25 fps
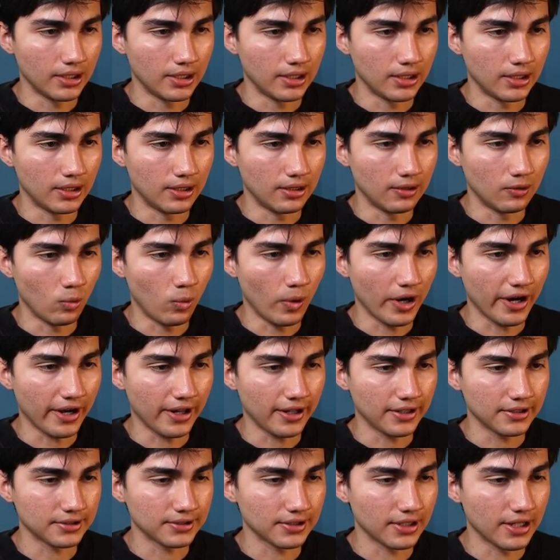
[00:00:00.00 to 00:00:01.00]
Uh,
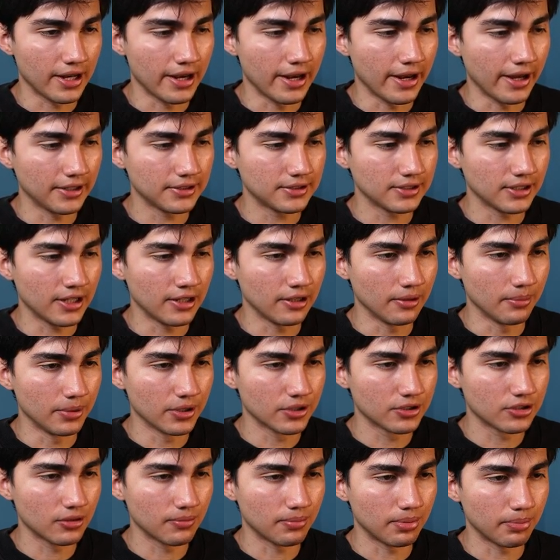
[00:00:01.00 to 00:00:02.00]
white has a knight and a
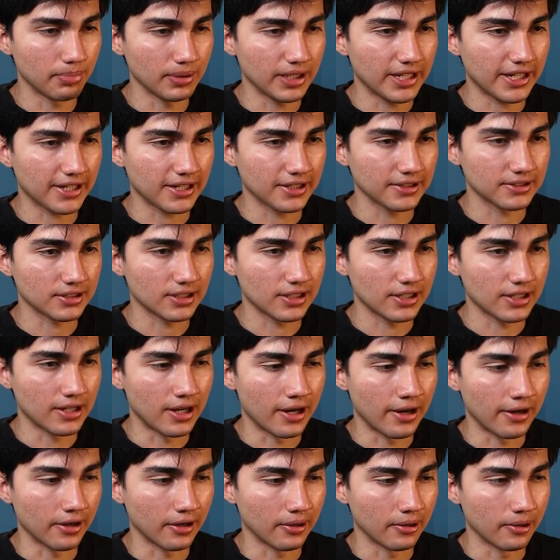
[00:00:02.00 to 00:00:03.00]
bishop, black has
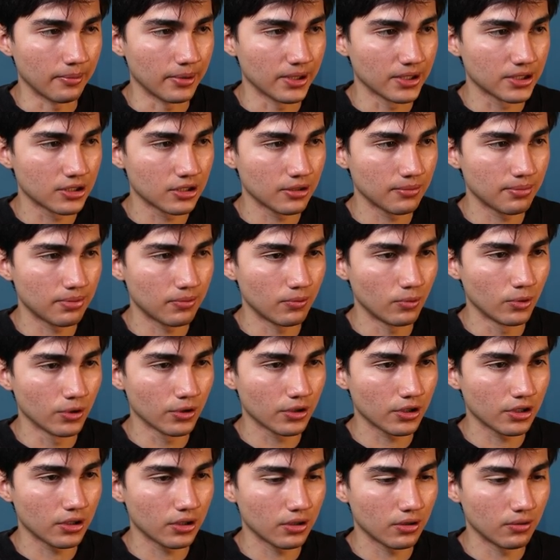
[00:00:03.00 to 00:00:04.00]
a knight and a bishop,
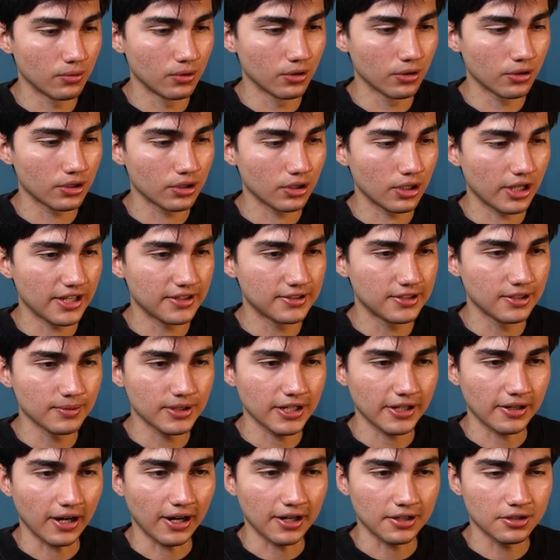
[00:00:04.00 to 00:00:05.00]
rook, rook. It
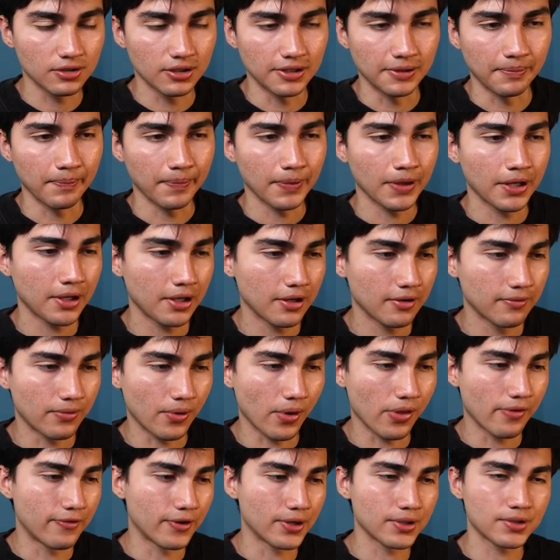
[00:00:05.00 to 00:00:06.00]
seems like actually
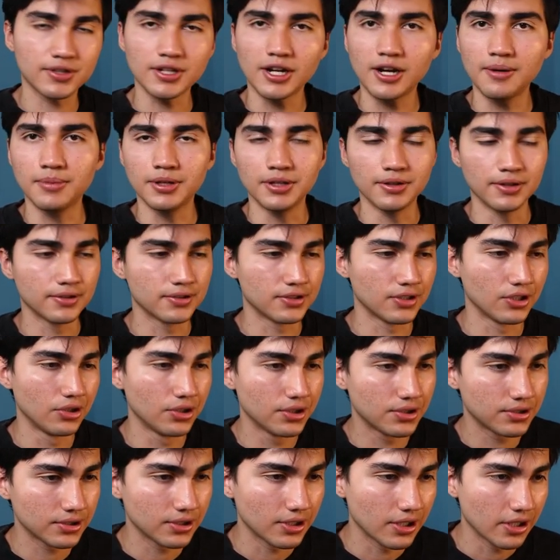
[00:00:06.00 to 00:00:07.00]
for the first time in this
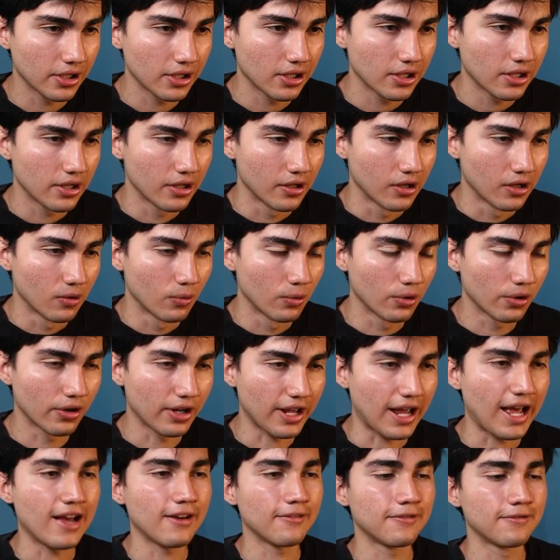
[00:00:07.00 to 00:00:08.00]
series, we're
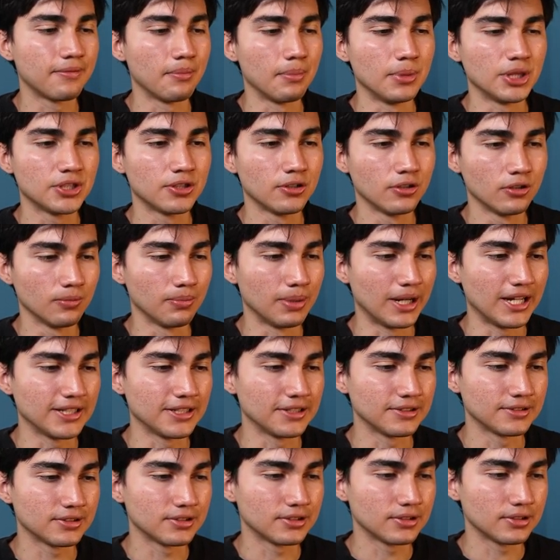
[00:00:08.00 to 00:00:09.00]
going to have material
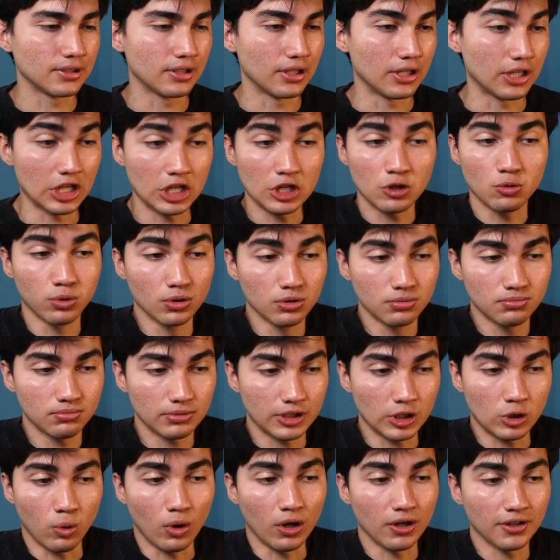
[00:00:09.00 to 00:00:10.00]
balance
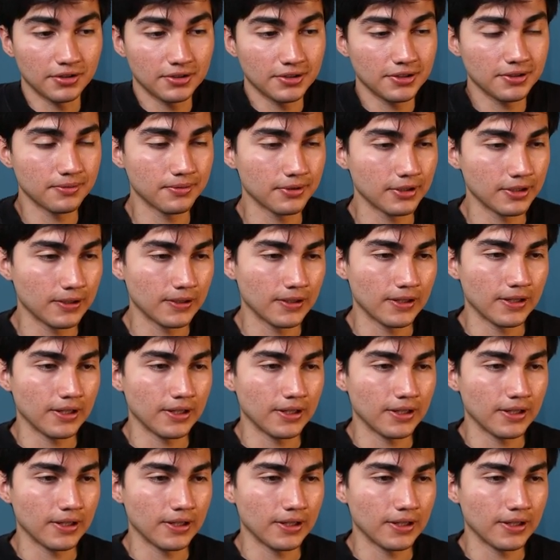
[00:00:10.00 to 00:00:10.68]
equal, equality,